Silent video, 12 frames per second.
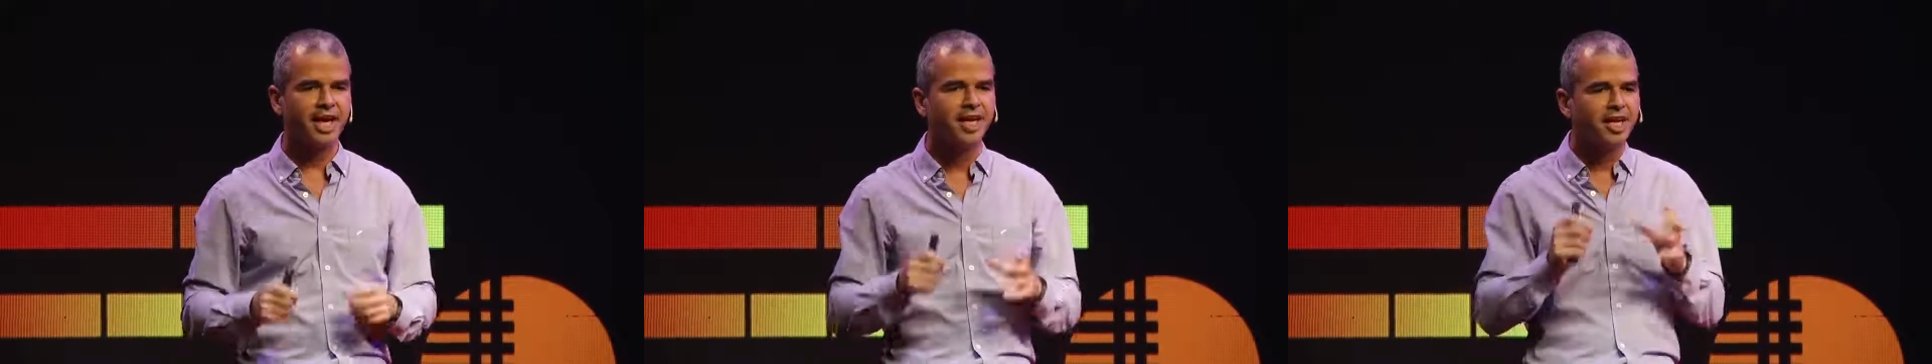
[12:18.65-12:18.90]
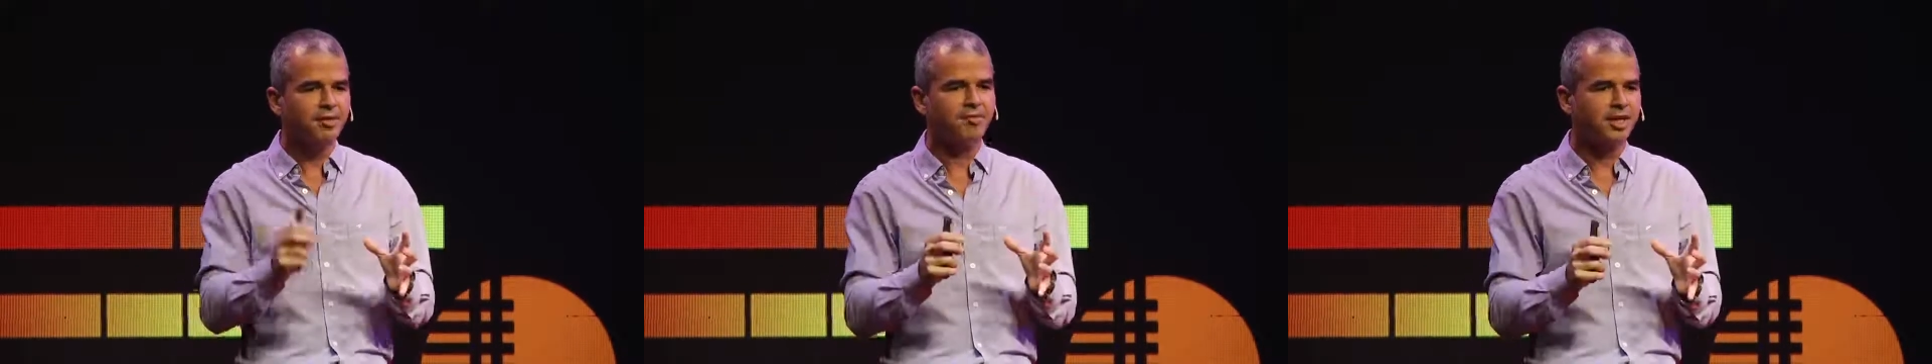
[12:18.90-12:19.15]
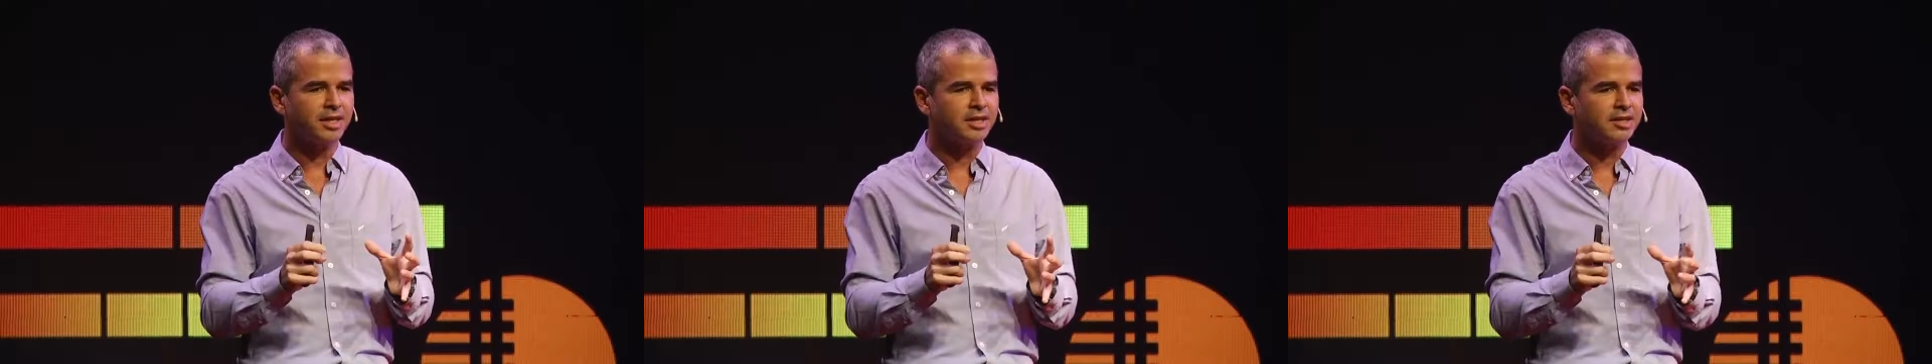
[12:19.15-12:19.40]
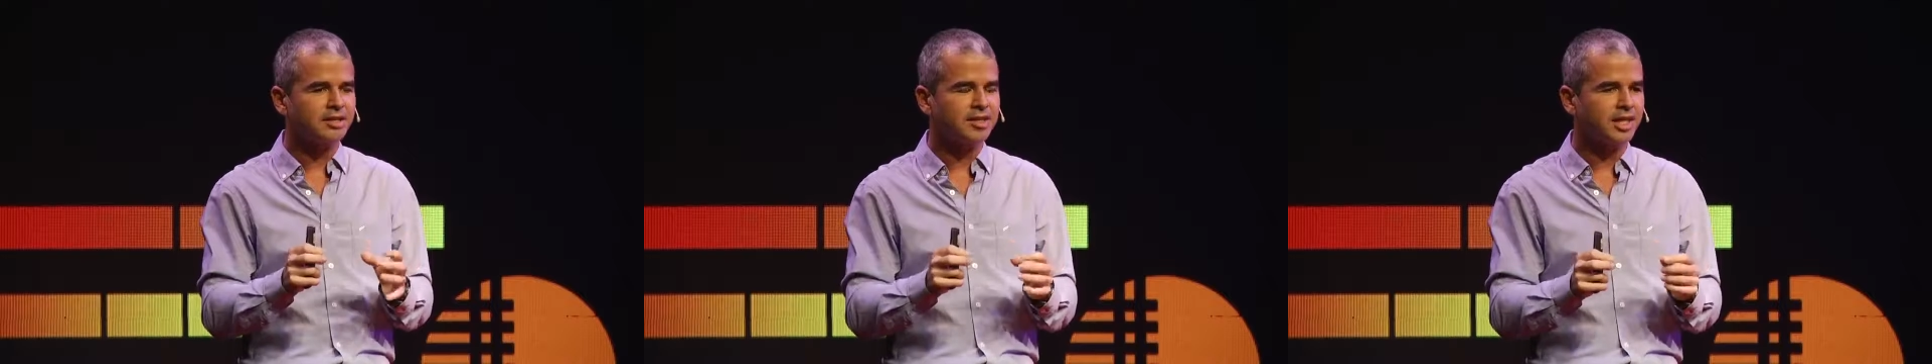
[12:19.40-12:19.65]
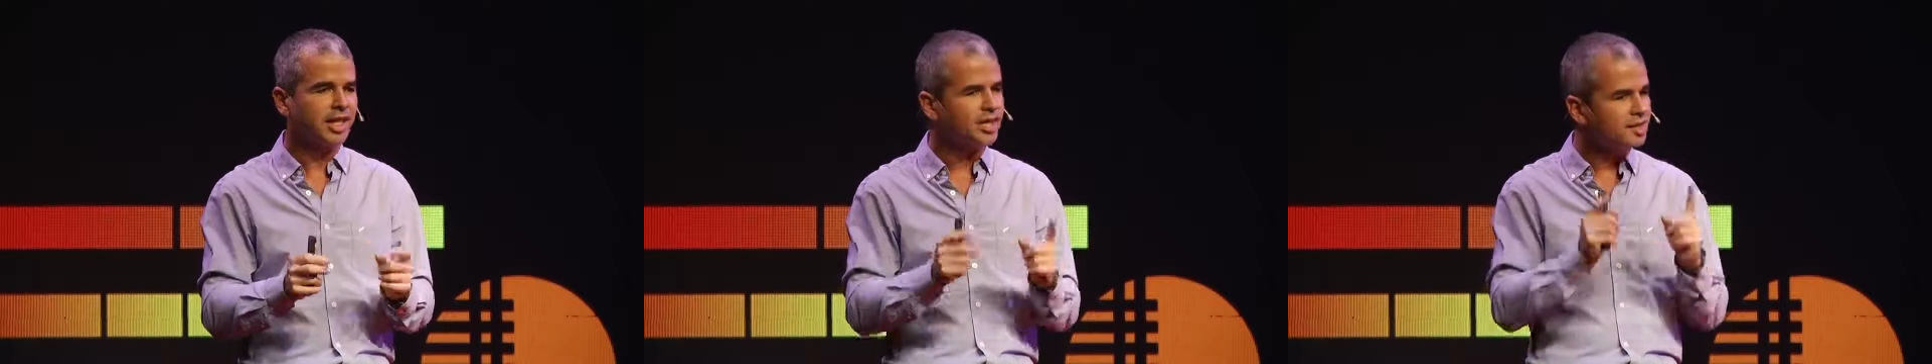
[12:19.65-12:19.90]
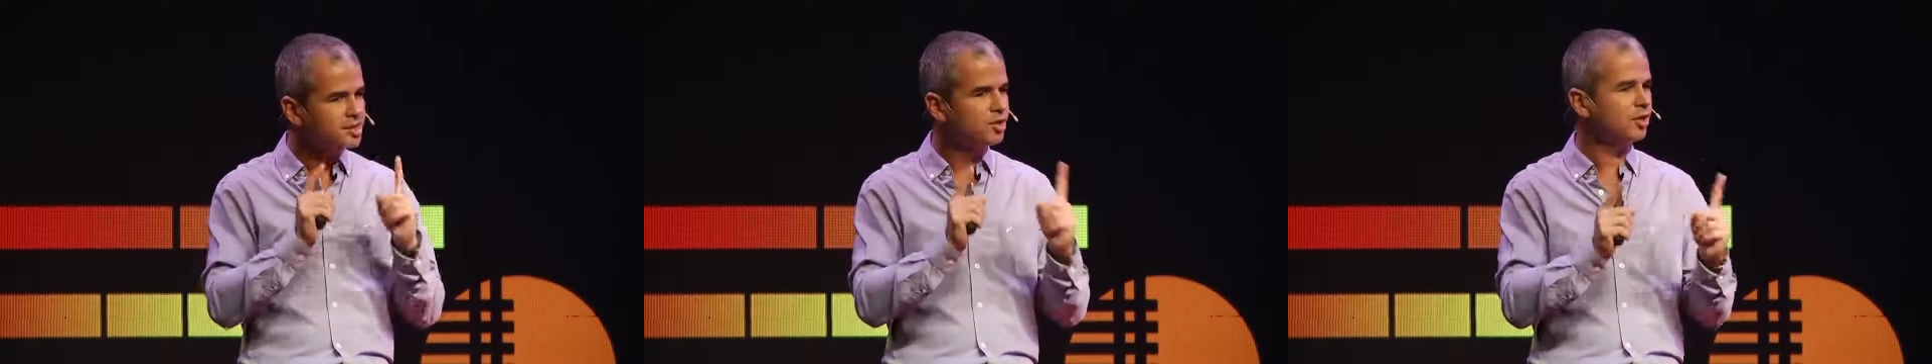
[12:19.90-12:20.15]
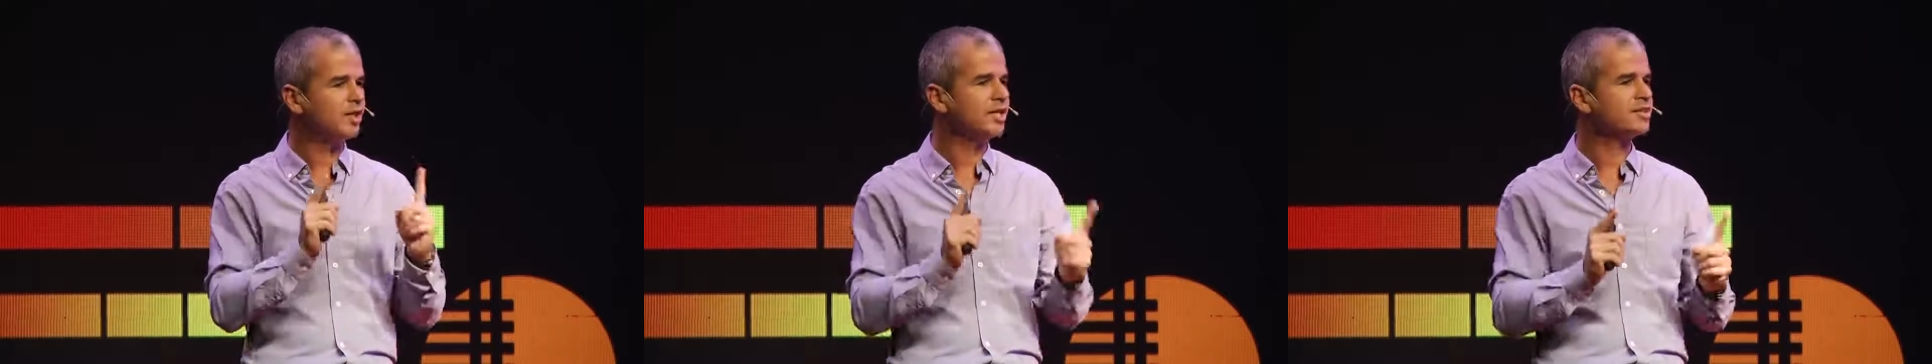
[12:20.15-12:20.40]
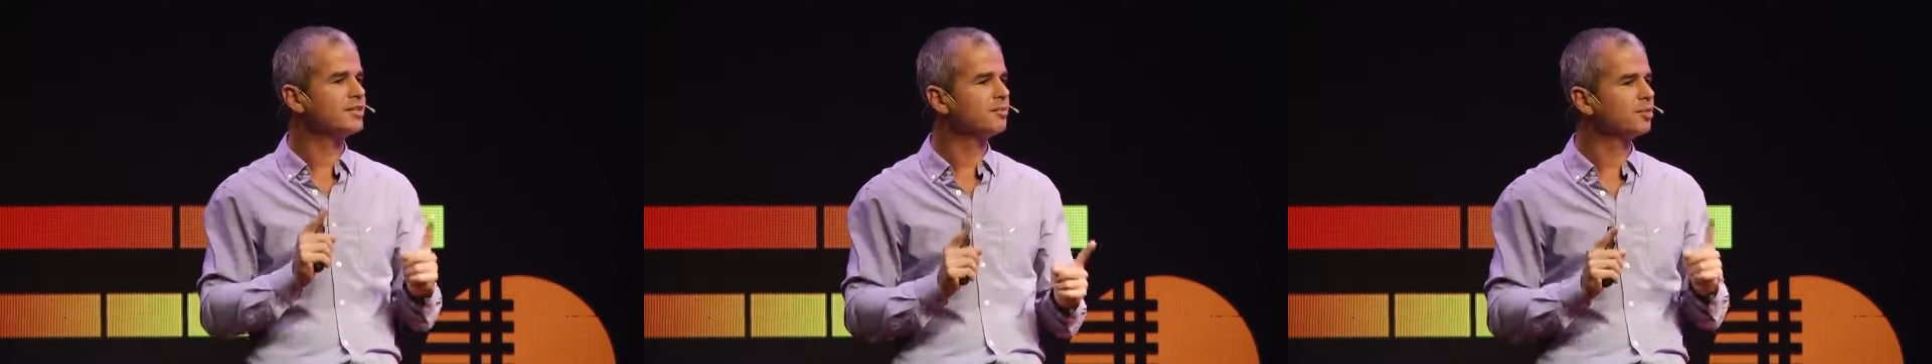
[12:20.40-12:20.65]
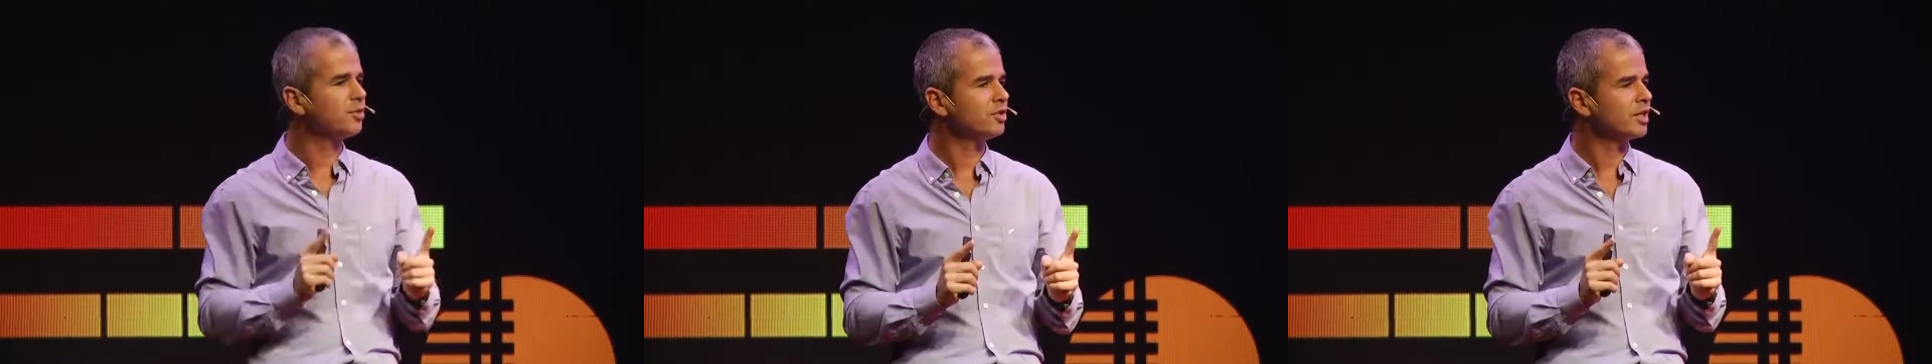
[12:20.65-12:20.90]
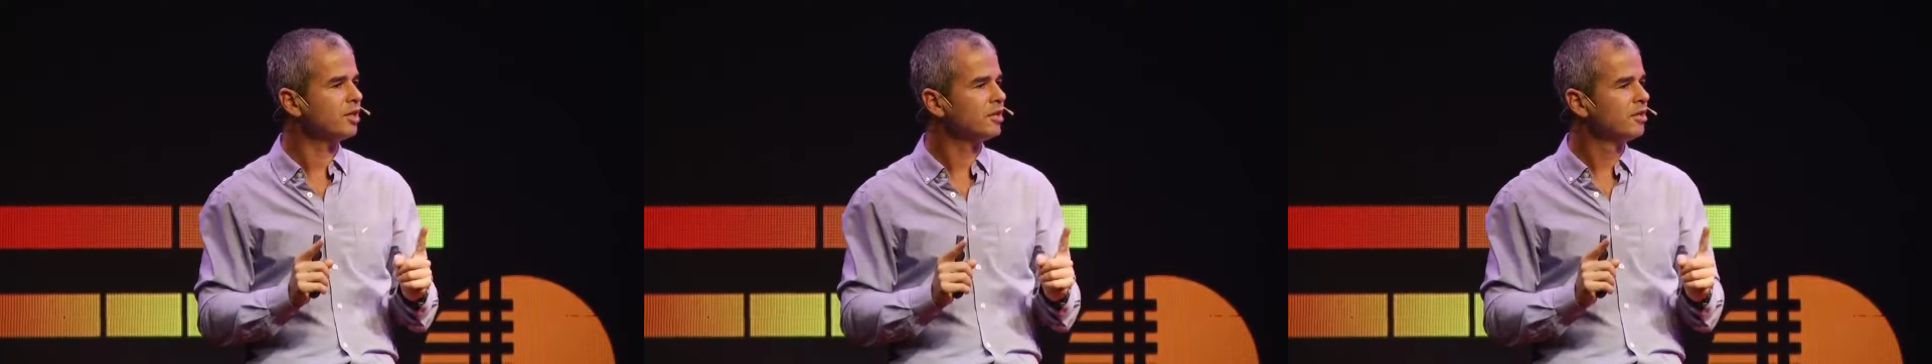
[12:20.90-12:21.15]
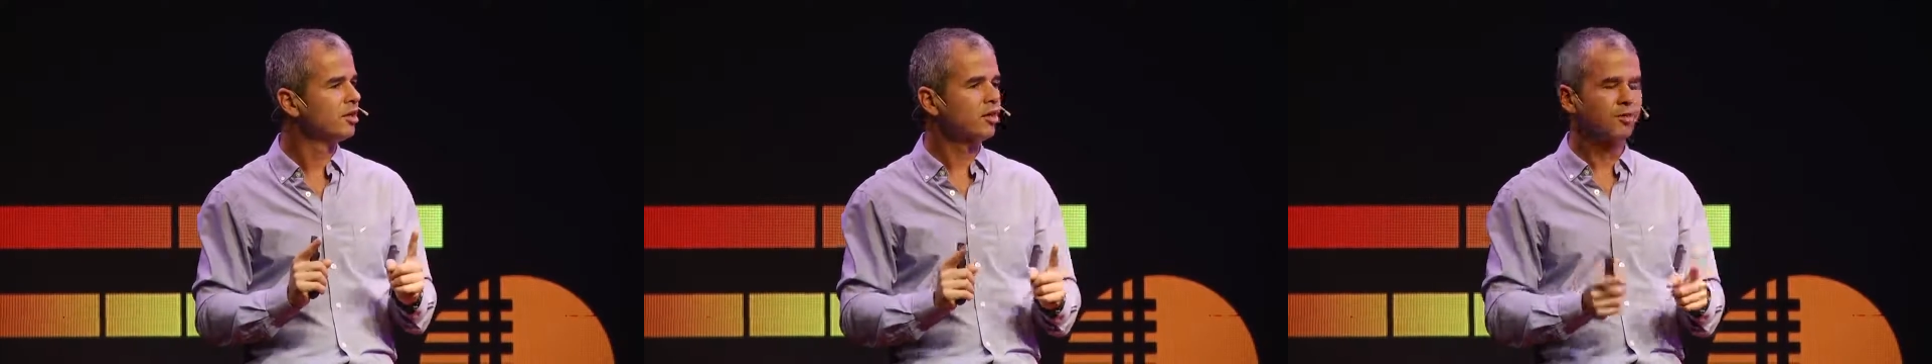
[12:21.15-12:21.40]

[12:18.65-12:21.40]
and even and it's not less important